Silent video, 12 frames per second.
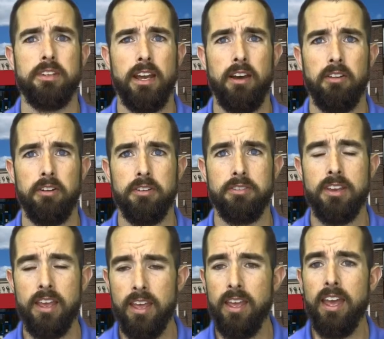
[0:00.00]
dollars.
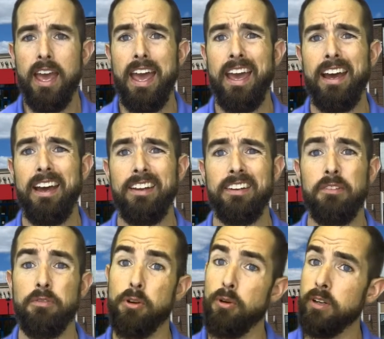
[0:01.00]
And if
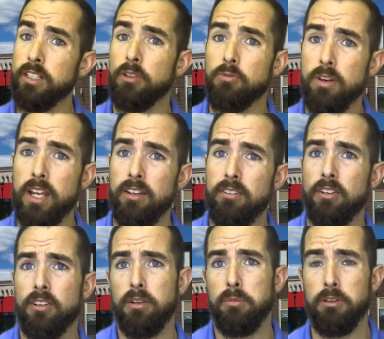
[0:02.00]
you're going to rent, you're
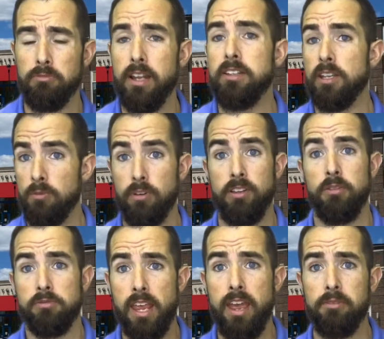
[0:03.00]
going to be renting one of
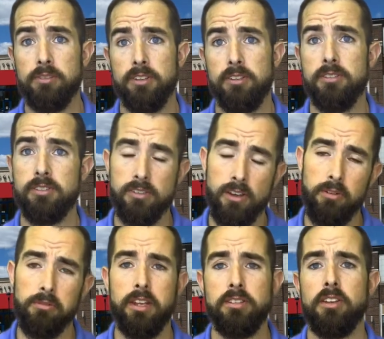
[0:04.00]
those houses. So
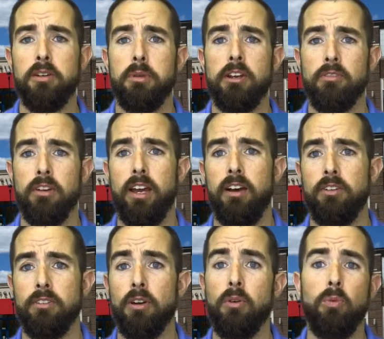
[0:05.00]
that's going to be
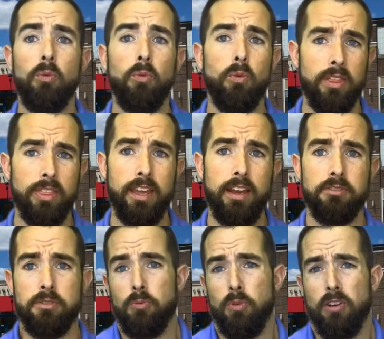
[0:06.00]
around one
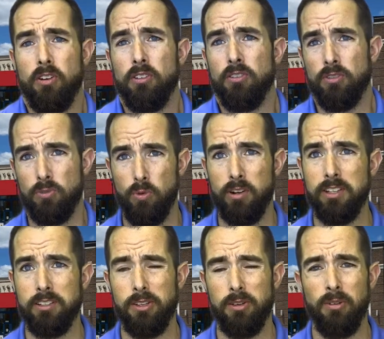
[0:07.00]
thousand one hundred
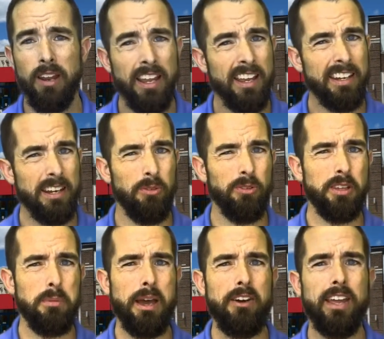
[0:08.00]
twenty-two dollars. Now, only
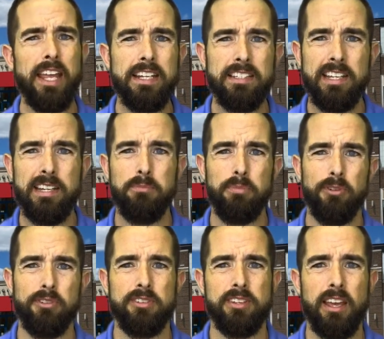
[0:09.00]
about eighteen
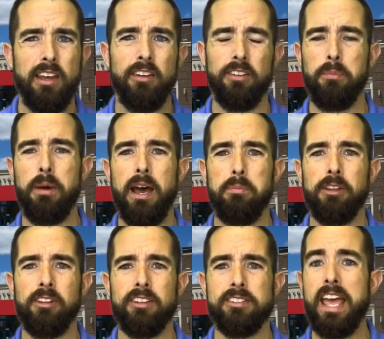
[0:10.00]
percent of the
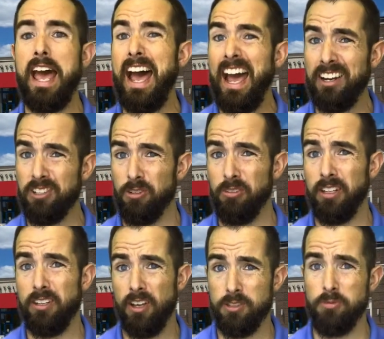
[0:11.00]
populace actually does